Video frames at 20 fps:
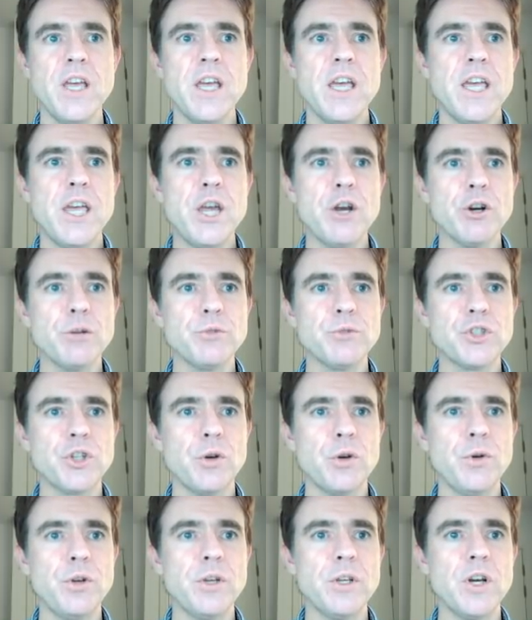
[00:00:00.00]
Here I'm
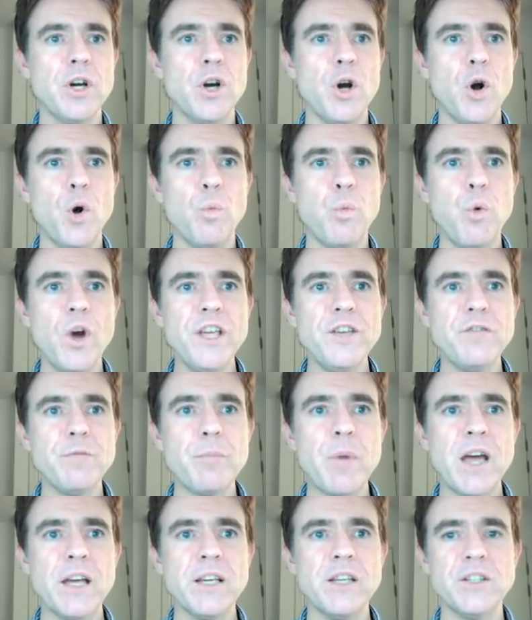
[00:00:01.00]
showing a wave
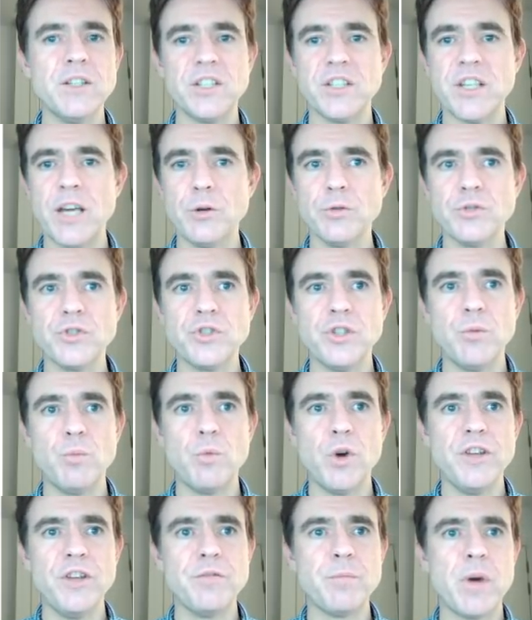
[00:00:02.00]
packet, a Gaussian
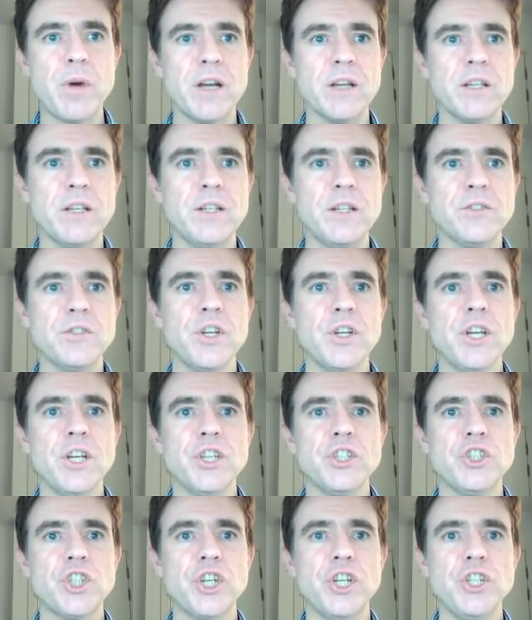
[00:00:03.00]
wave packet,
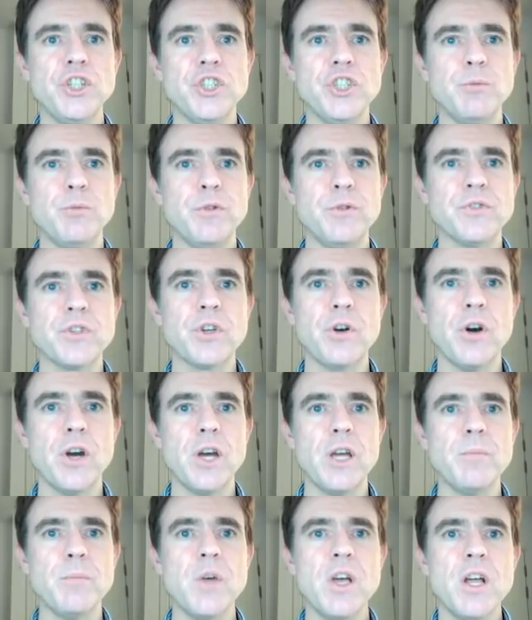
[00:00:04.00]
changing with
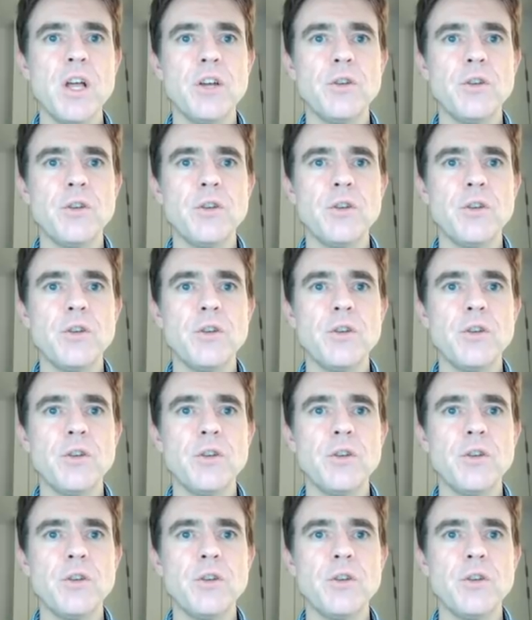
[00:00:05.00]
time.